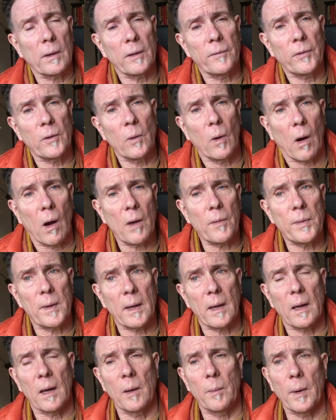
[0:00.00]
If you are
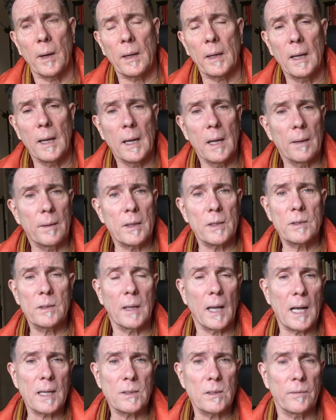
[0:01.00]
thinking about it, there's
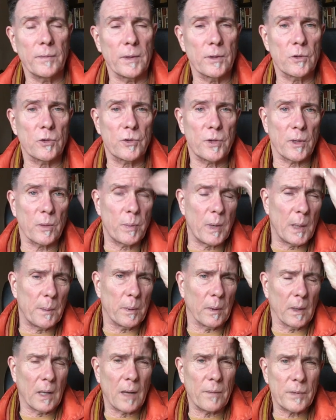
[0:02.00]
lots of interesting
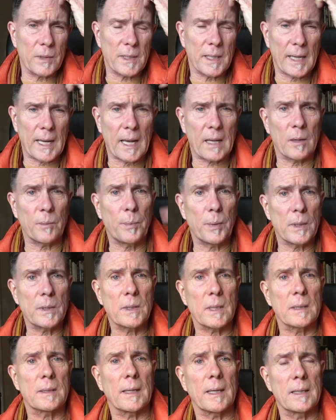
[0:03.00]
people. Obviously,
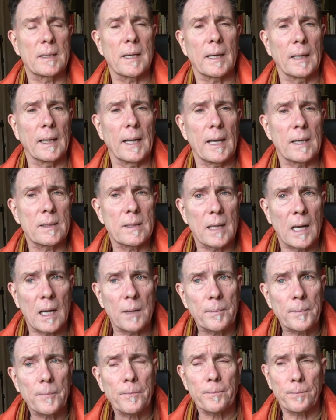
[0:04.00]
Oedipus, as I said last time,